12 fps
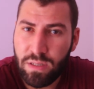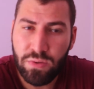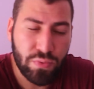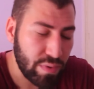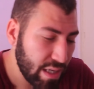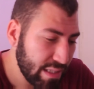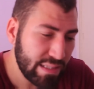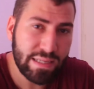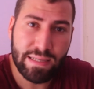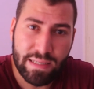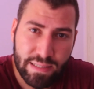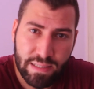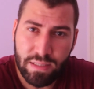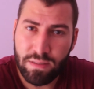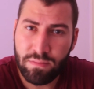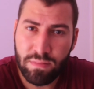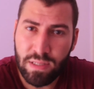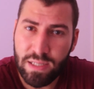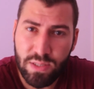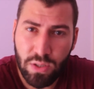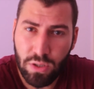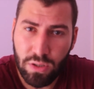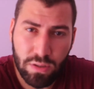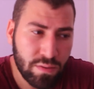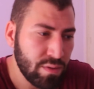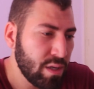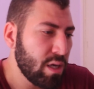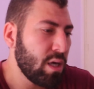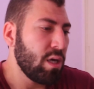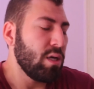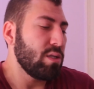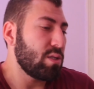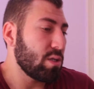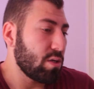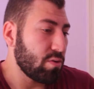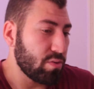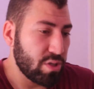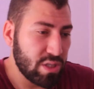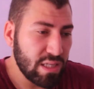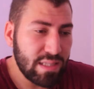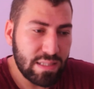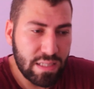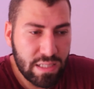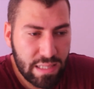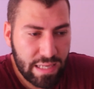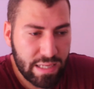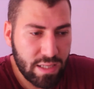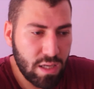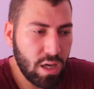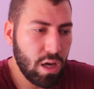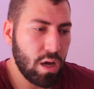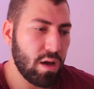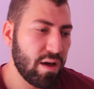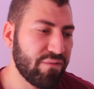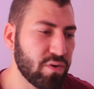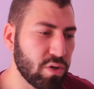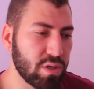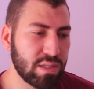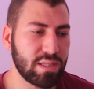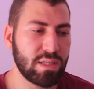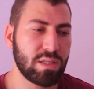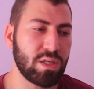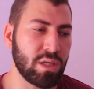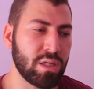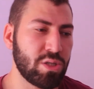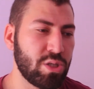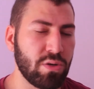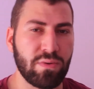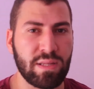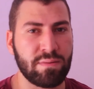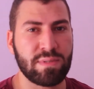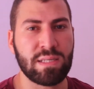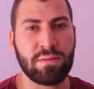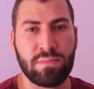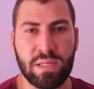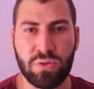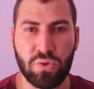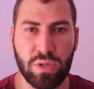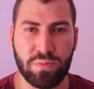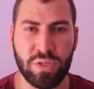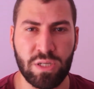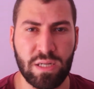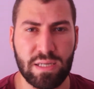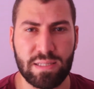Write and listen, that's all. So you just need, like, of course, to show them some description at